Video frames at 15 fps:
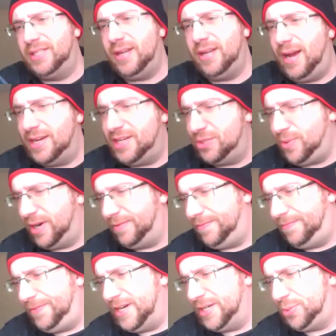I saw. I just want
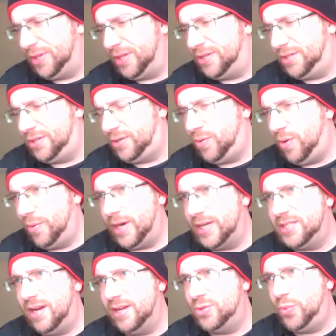to finish with a quote I
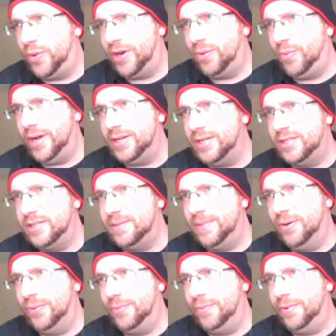saw on Twitter once
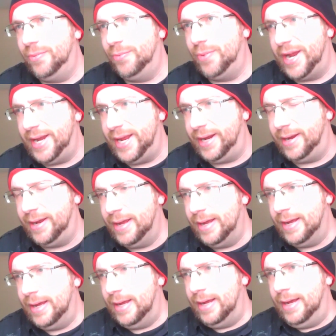about writing.
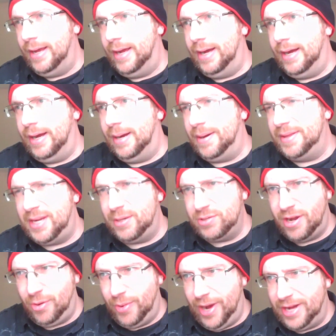Uh, I think it
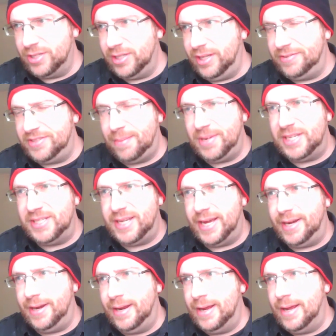was on a writers lift. Somebody
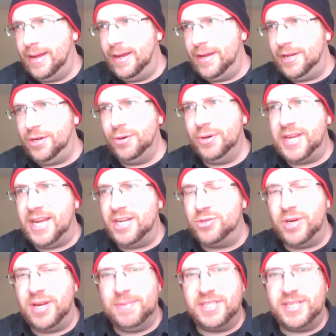said, "Your
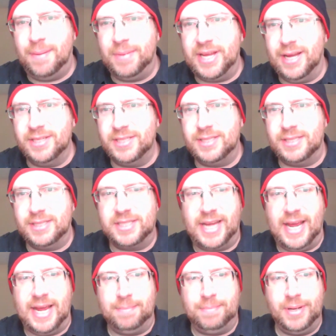daydream is somebody else's
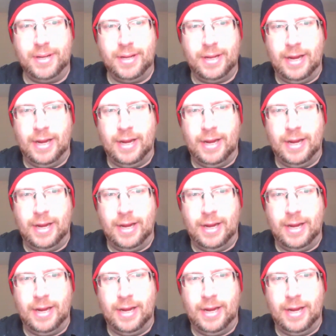escape."